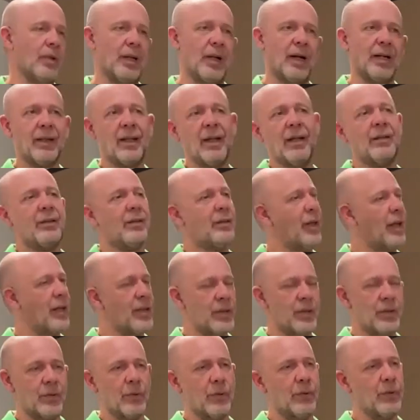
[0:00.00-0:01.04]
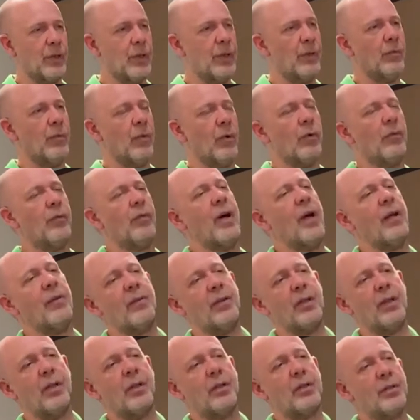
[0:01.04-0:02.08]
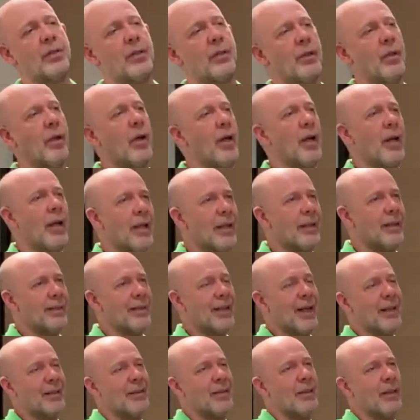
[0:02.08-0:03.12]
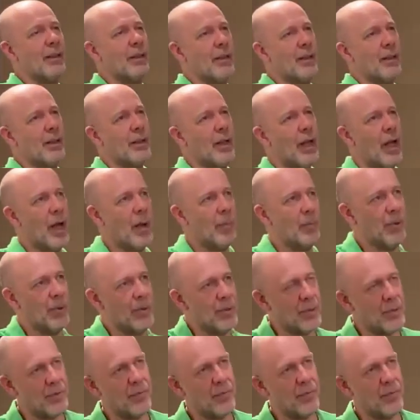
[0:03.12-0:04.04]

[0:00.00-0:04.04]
Again, takes 2, 3, 4, 5 years, you know. Nothing happens